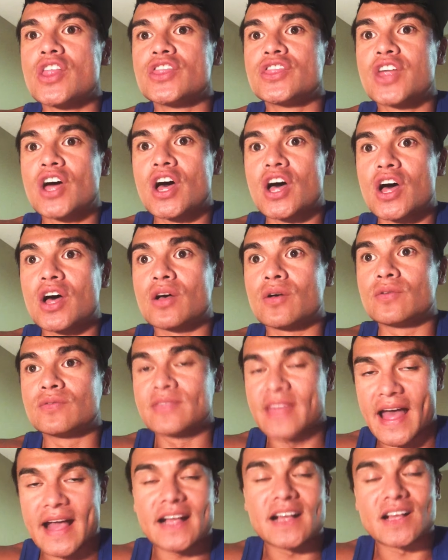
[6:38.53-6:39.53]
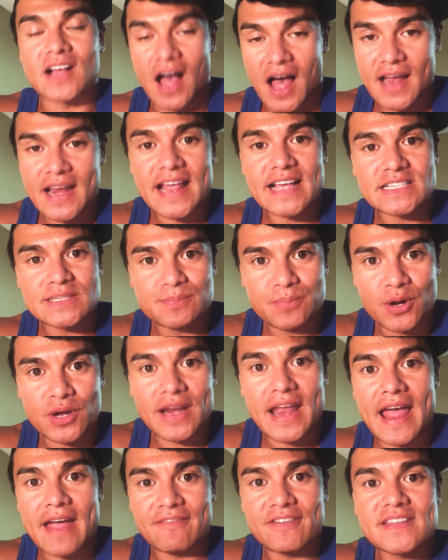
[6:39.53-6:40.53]
the that God has
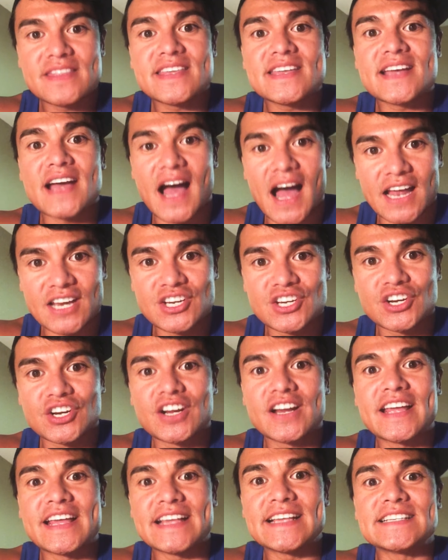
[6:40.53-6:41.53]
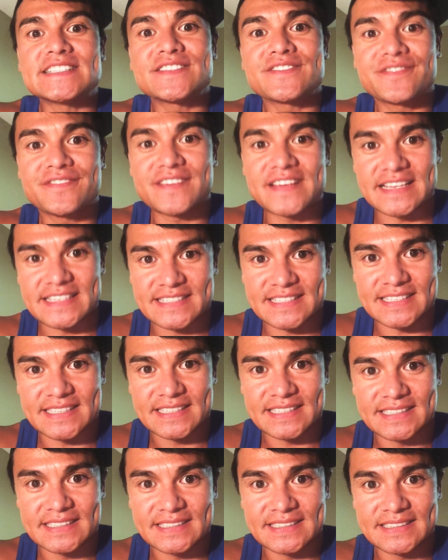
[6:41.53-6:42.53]
put everything under his feet.
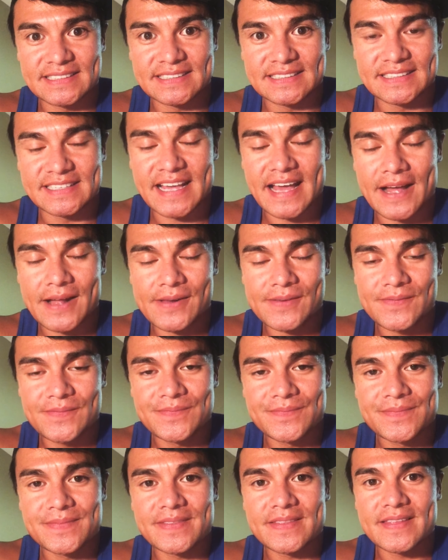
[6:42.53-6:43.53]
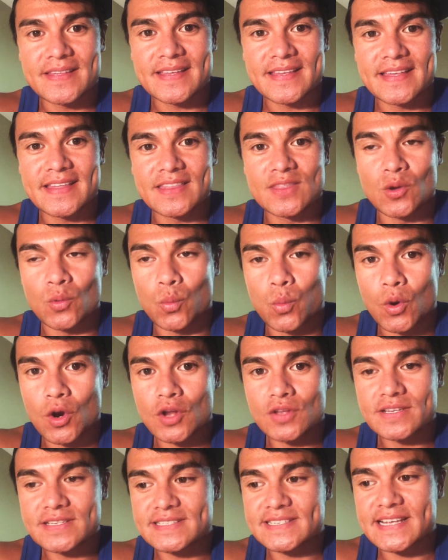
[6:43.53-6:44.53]
Yeah? The
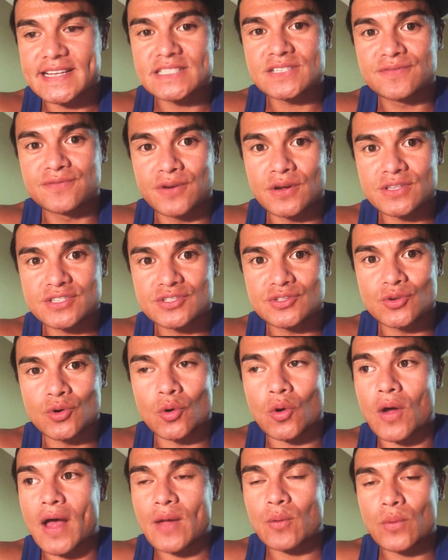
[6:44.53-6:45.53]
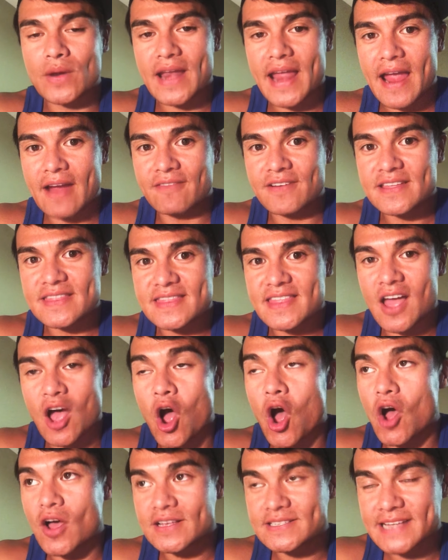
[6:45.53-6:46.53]
world is his footstool, and when every
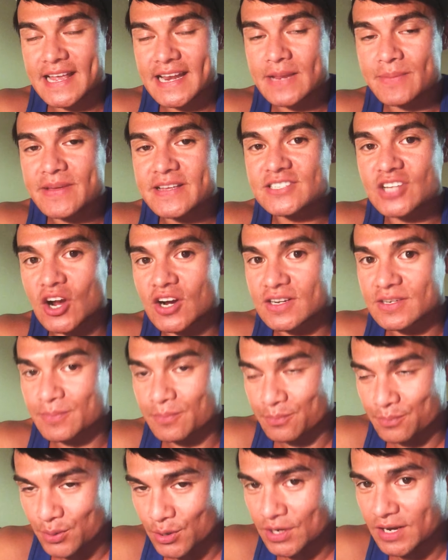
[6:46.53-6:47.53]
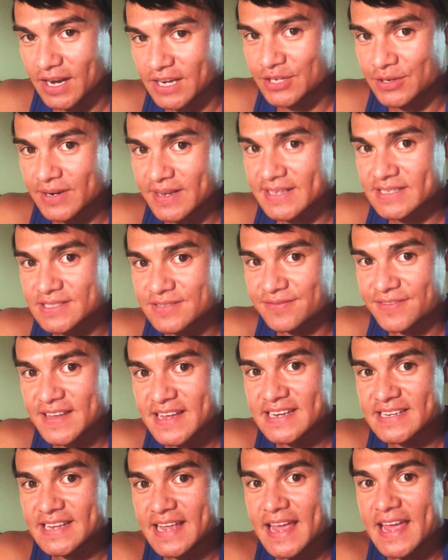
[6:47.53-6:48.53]
all his enemies are put under his
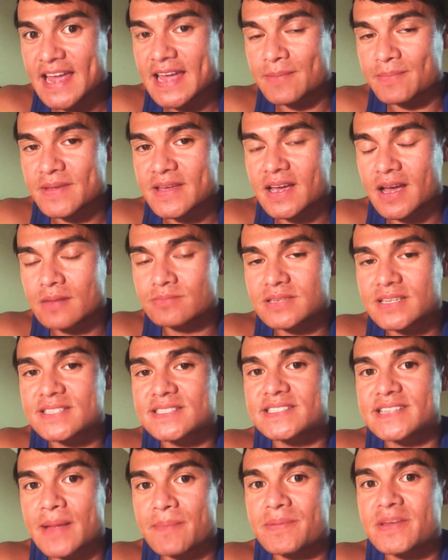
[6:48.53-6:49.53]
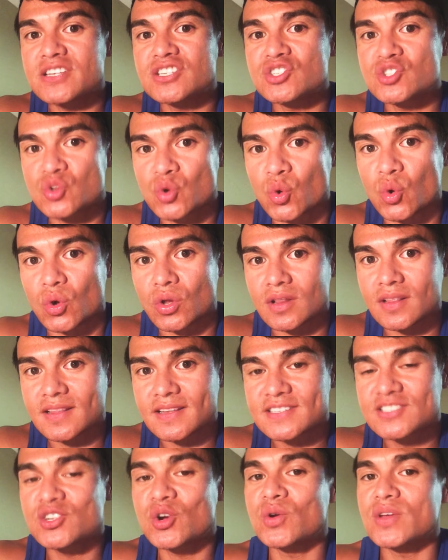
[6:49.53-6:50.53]
feet, it becomes a stepping stool,
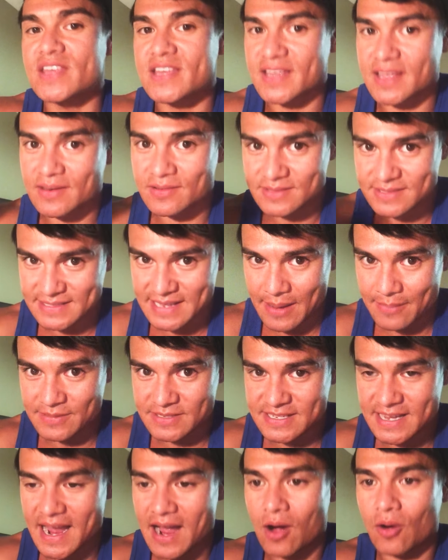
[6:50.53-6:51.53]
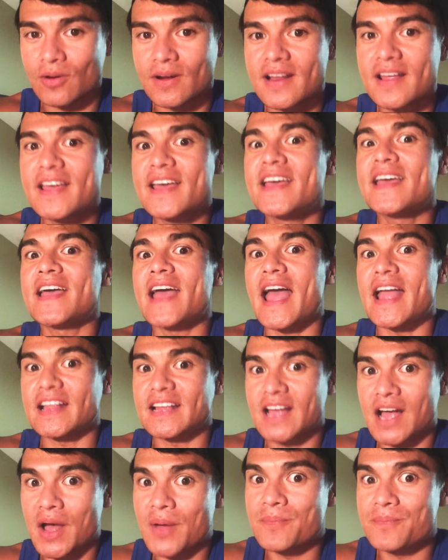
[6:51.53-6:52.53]
so he can step down
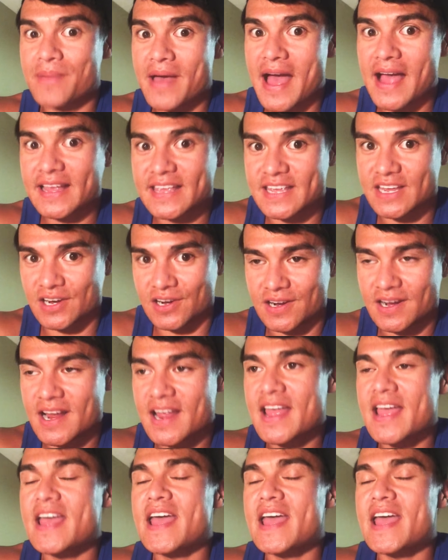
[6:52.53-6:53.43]
and come back here,